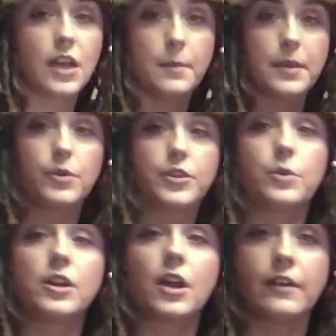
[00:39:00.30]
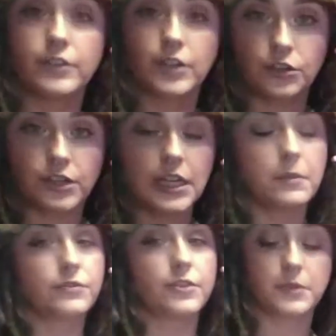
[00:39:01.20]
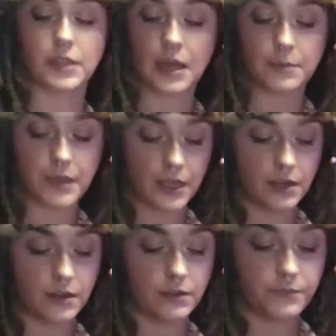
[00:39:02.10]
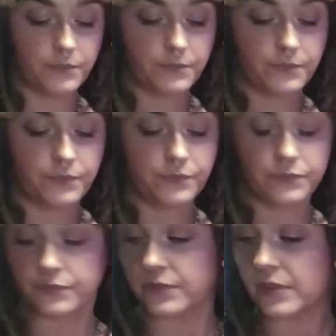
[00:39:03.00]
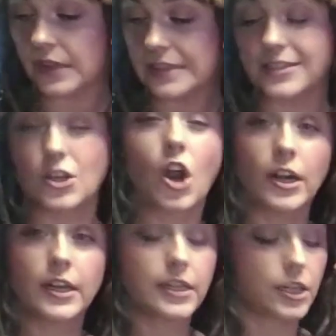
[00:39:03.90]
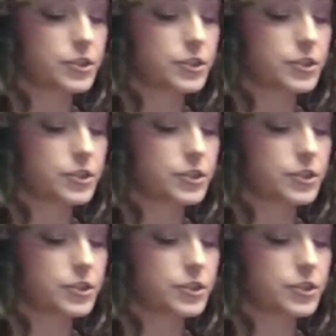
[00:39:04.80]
to come in with a recovery cream from Glymed. This is an arnica